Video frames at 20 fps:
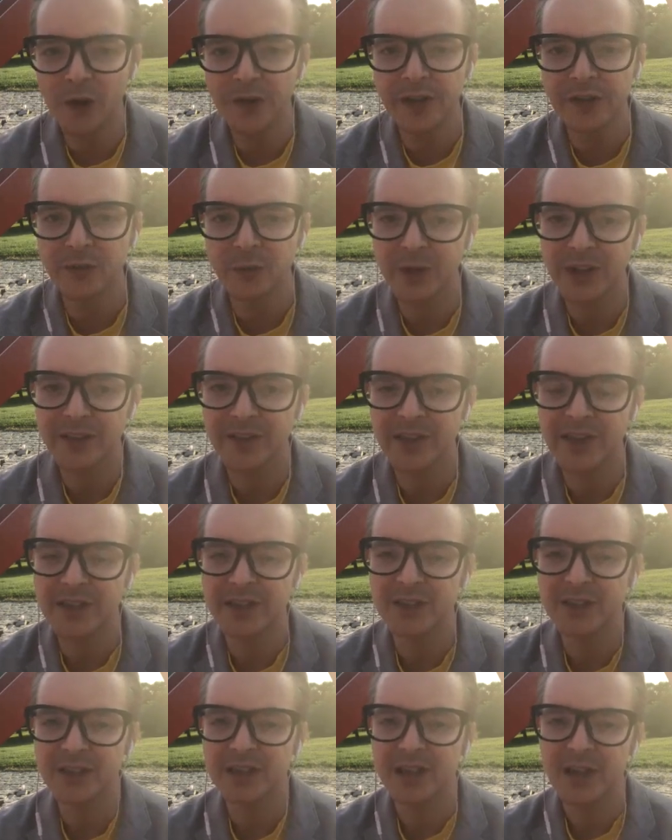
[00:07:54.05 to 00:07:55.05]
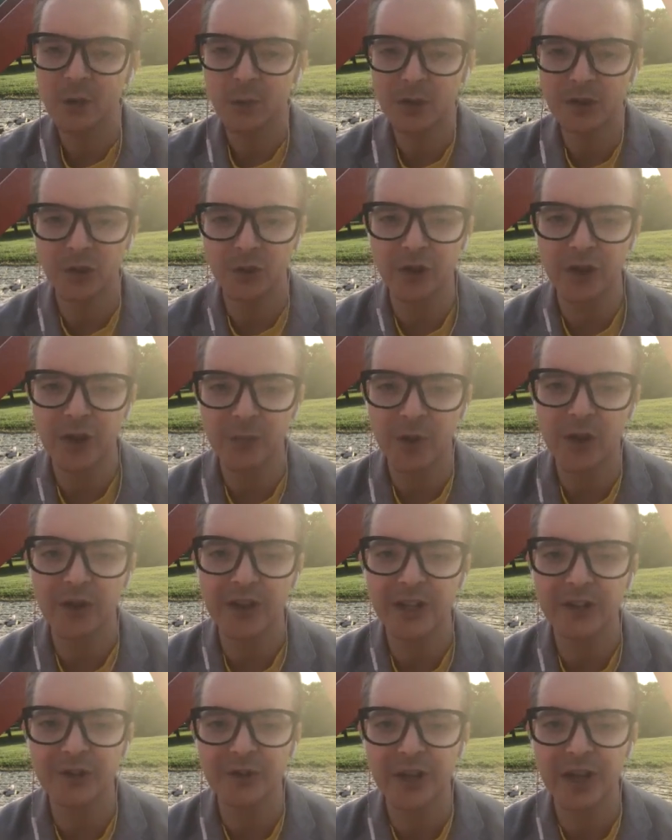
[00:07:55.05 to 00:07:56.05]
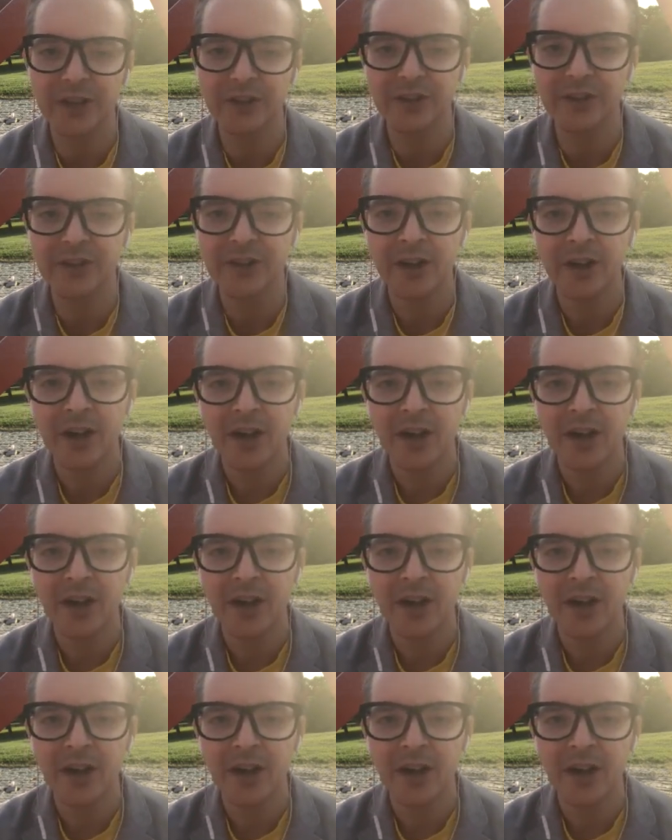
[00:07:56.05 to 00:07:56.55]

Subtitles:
the three things we're talking about here together.